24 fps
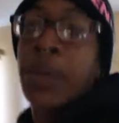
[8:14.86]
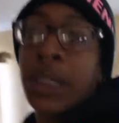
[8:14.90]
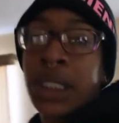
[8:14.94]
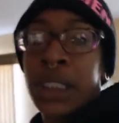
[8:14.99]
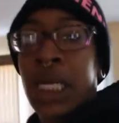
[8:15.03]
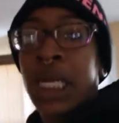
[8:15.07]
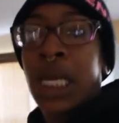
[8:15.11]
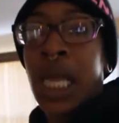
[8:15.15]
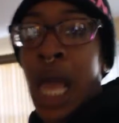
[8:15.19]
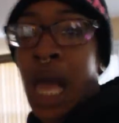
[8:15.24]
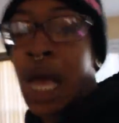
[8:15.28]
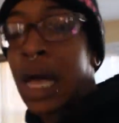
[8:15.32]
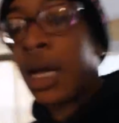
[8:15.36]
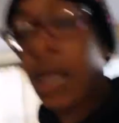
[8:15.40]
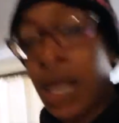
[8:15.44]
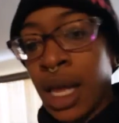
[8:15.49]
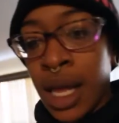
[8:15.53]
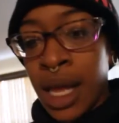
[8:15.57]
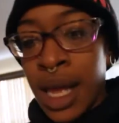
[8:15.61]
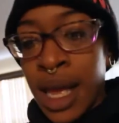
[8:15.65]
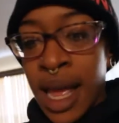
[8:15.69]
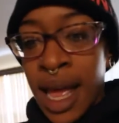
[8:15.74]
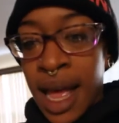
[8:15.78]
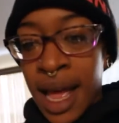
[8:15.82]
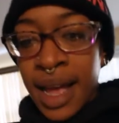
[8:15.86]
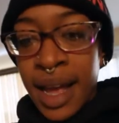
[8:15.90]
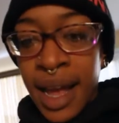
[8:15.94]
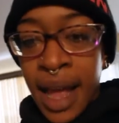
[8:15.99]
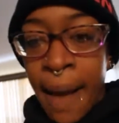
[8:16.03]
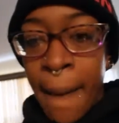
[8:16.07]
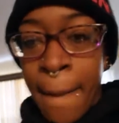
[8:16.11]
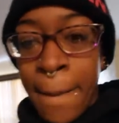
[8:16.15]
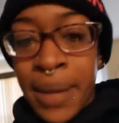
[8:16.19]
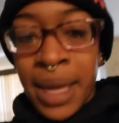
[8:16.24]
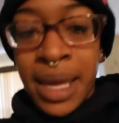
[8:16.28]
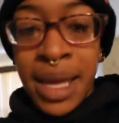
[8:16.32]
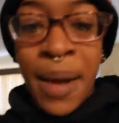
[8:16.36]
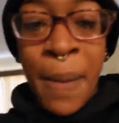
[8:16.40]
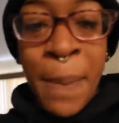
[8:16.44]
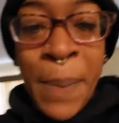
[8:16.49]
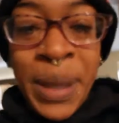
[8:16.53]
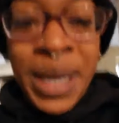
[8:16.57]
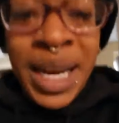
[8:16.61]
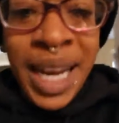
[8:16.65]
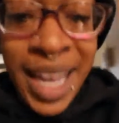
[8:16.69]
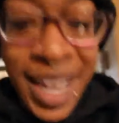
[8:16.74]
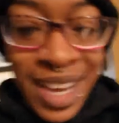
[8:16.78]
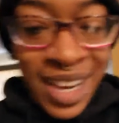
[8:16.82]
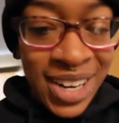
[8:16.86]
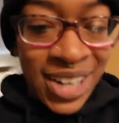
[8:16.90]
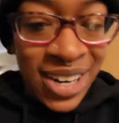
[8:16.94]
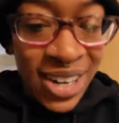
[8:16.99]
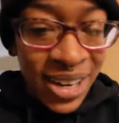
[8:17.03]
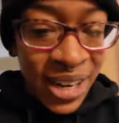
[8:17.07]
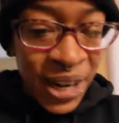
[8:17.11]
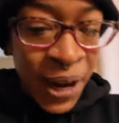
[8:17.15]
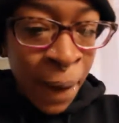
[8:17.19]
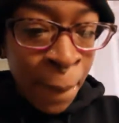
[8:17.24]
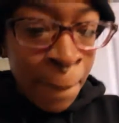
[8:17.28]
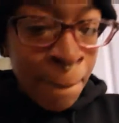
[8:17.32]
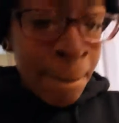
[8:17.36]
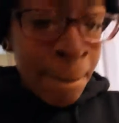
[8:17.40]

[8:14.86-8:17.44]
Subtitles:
show y'all. I got me a planner,